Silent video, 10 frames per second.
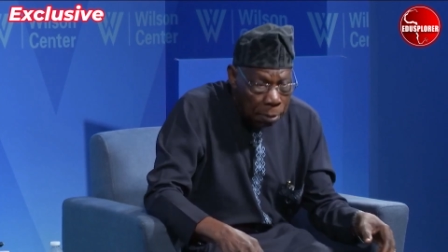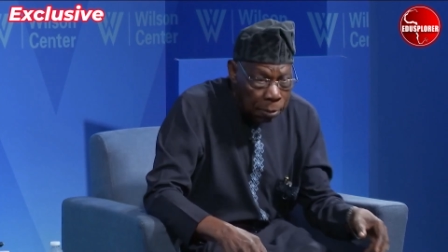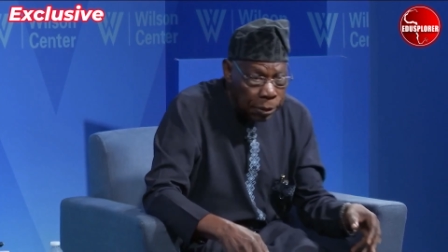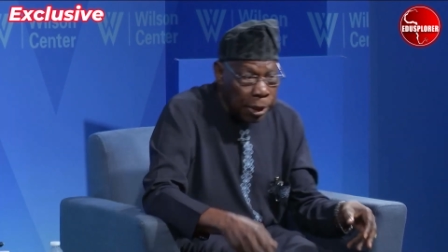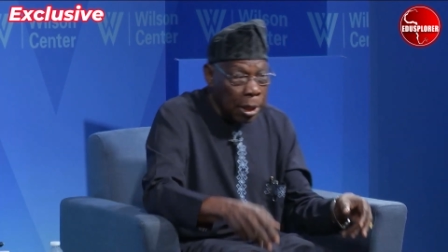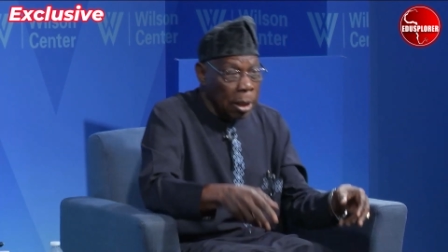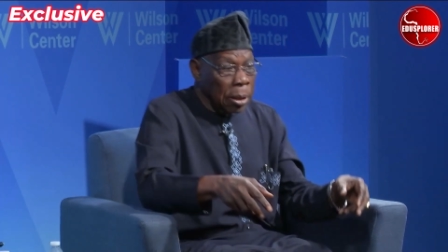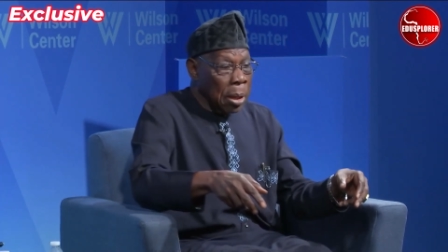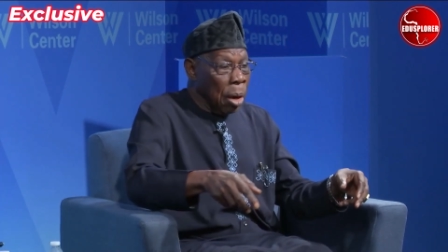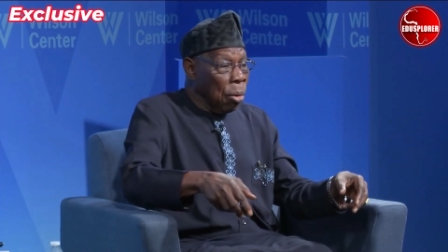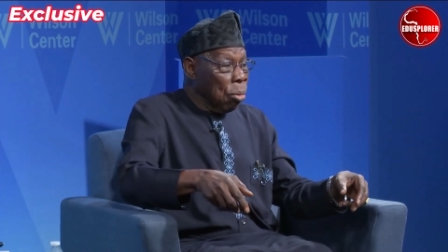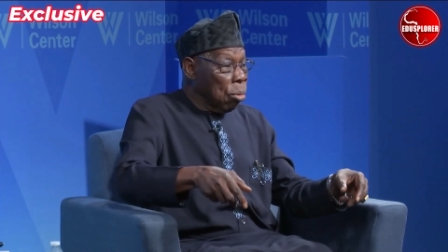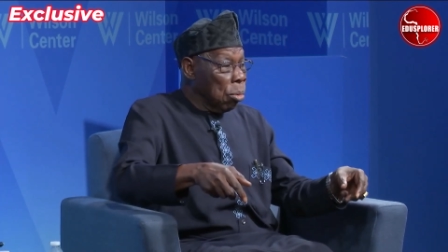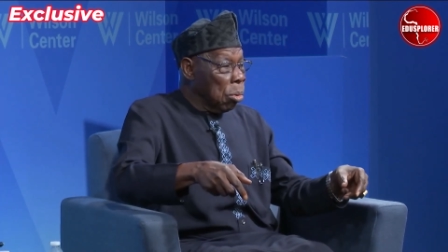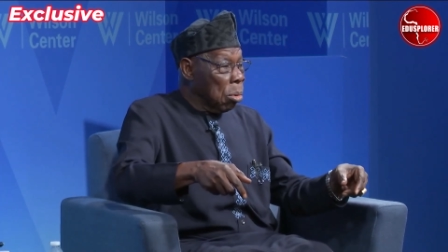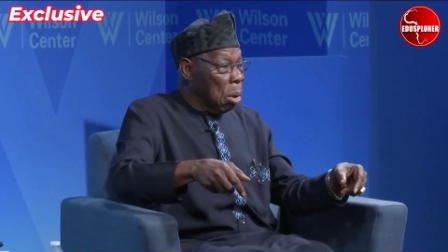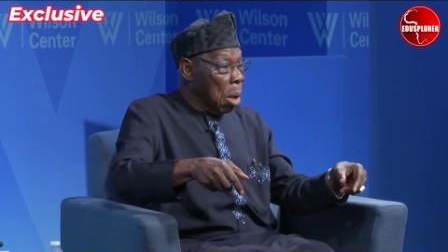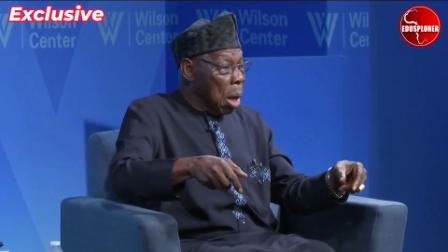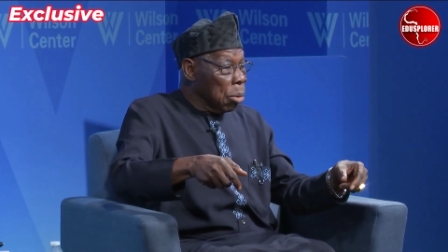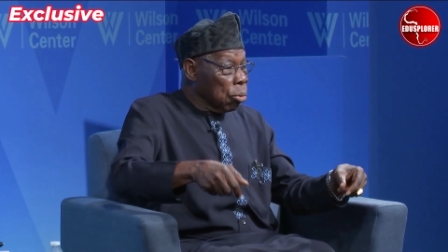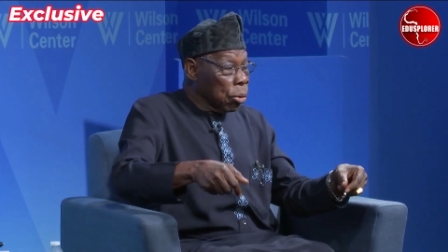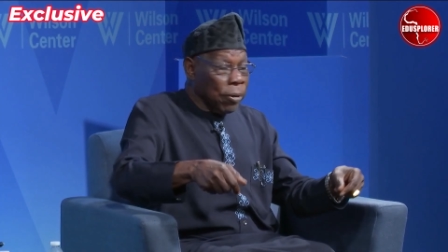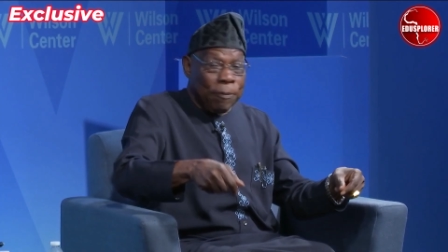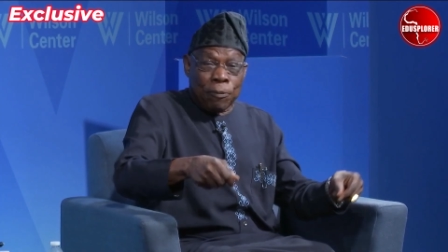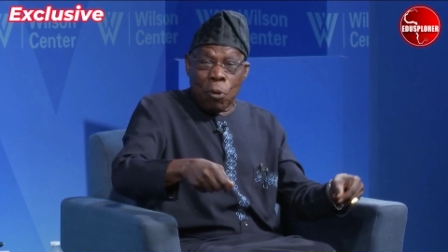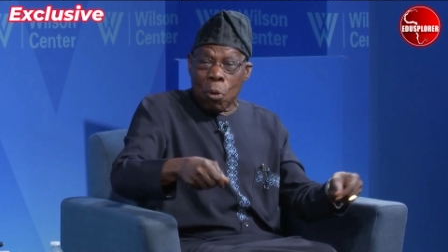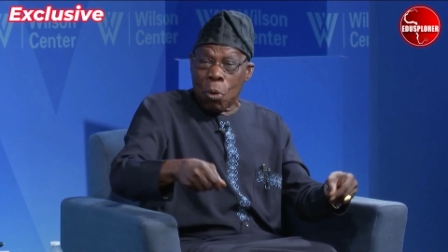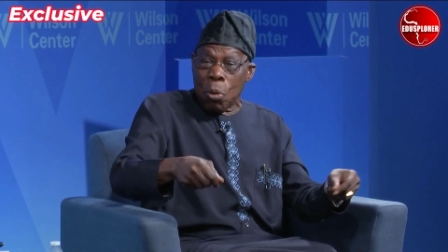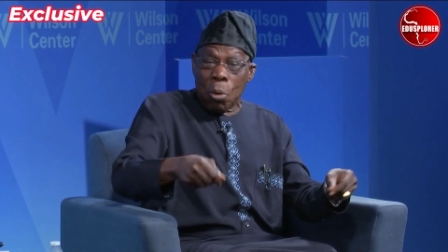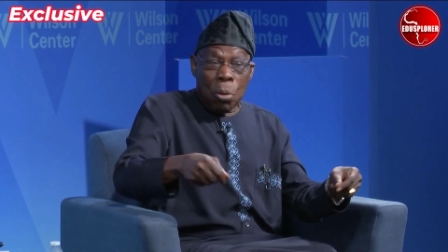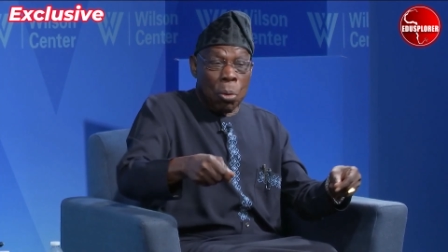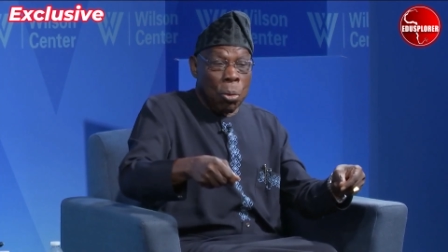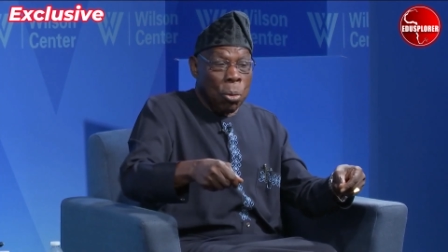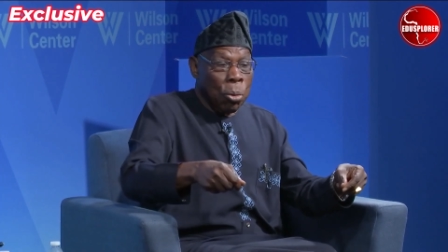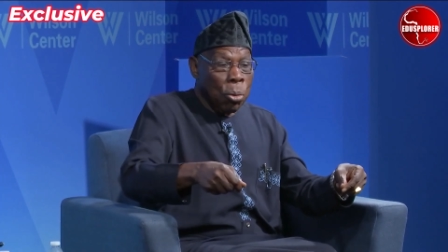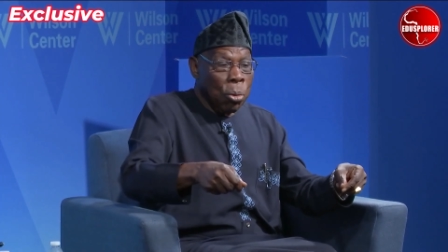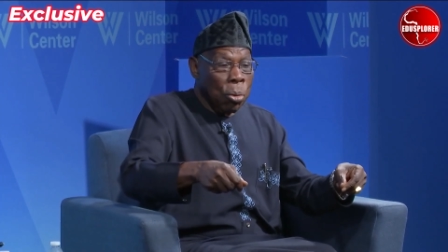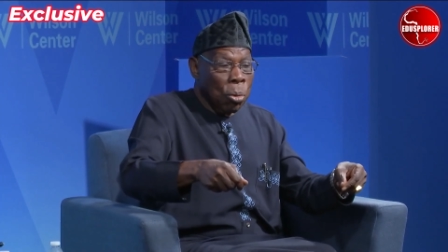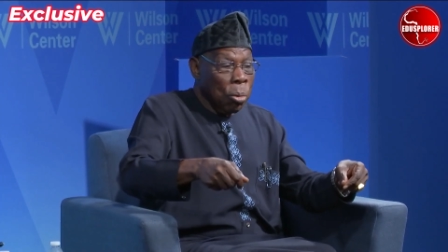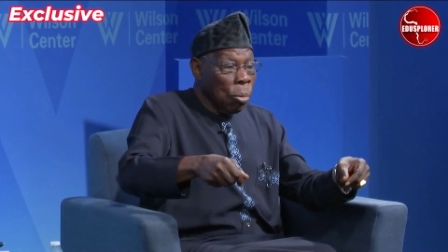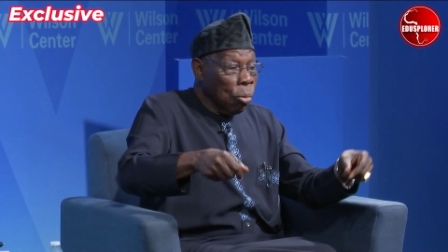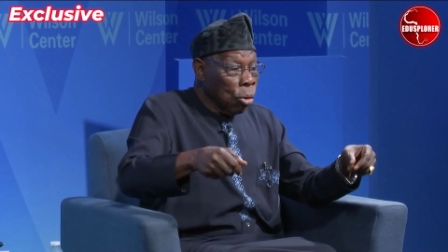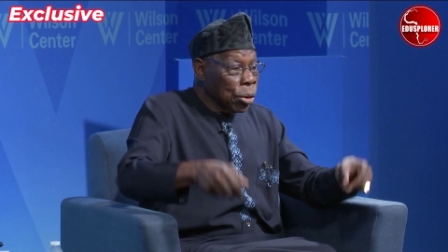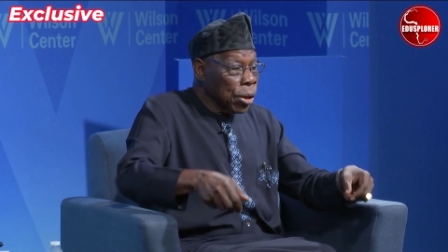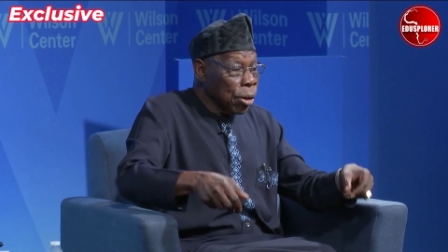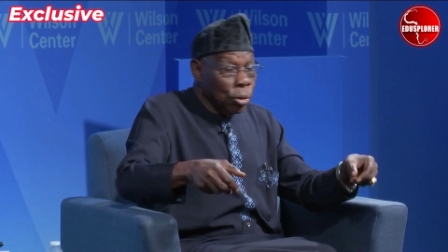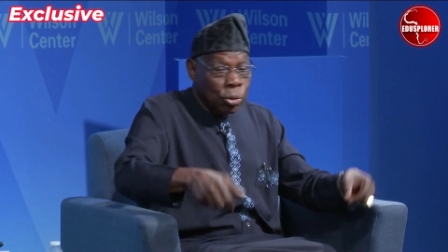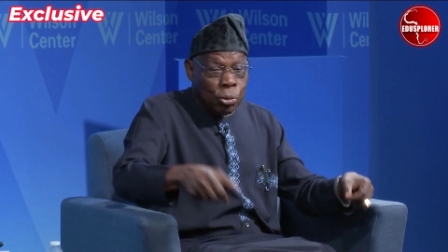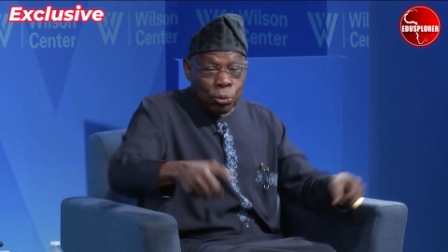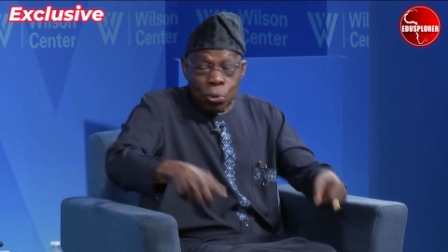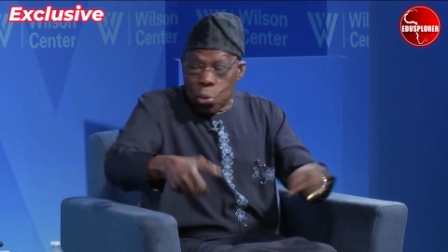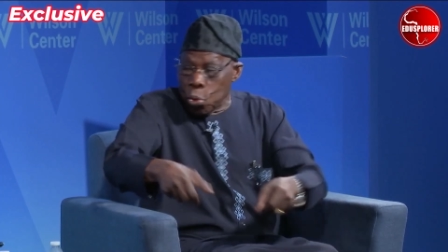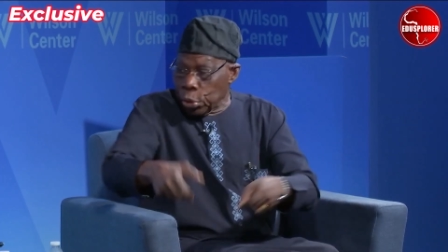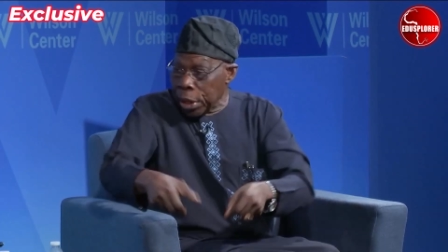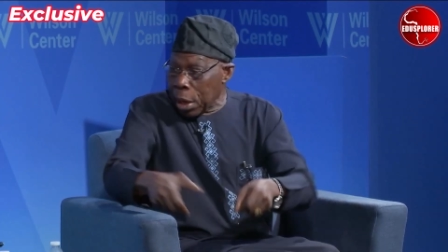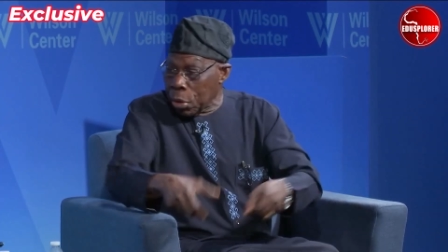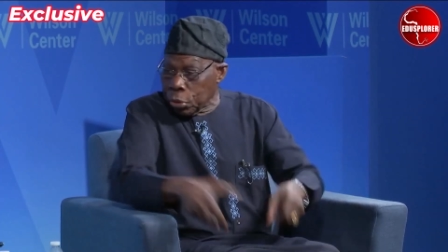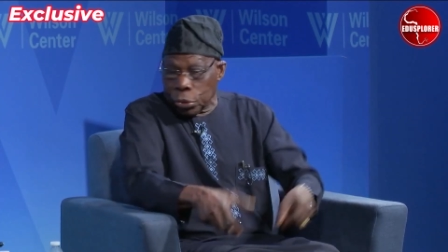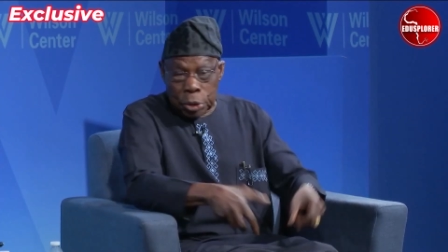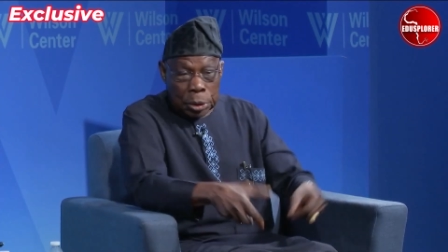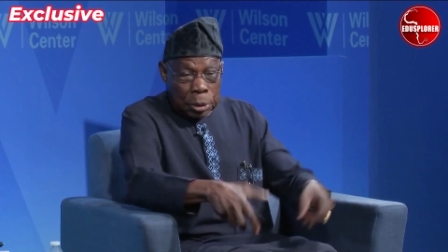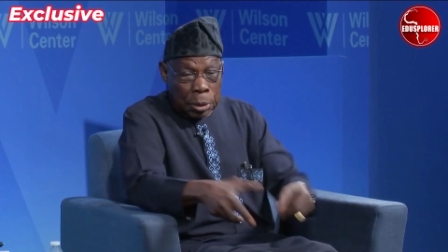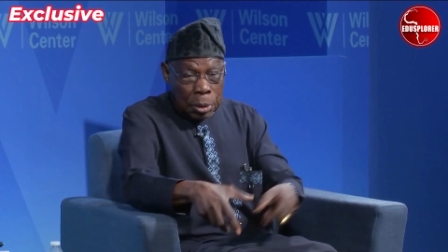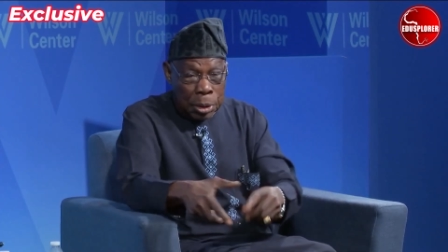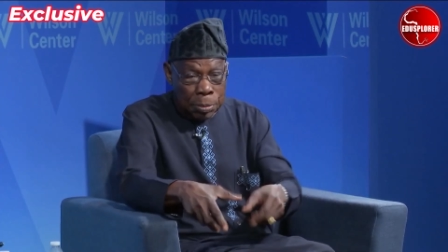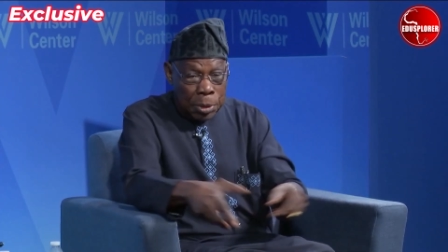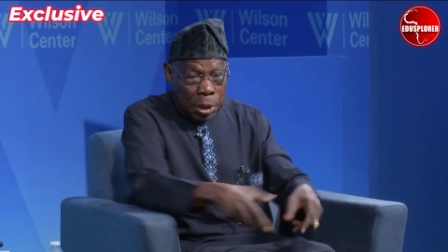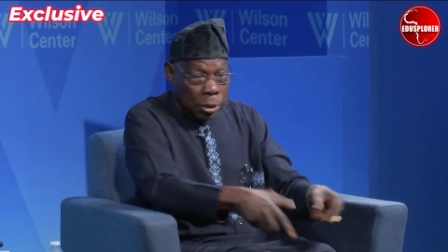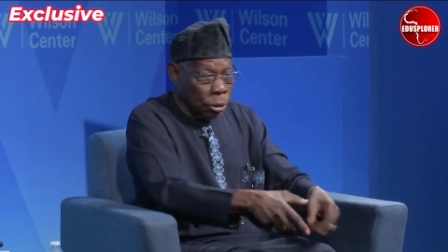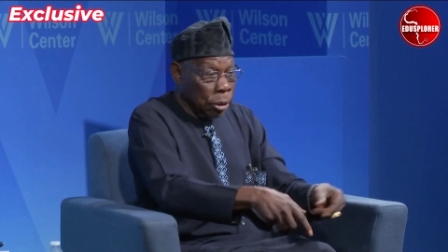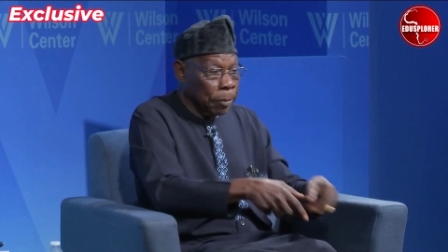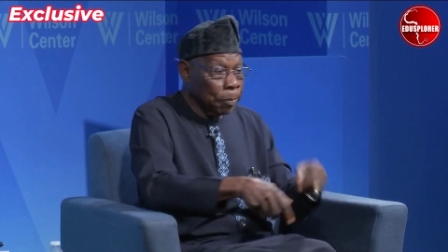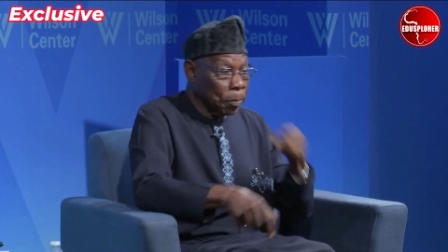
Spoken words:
they now are looking for what they will use to hold their country, the military.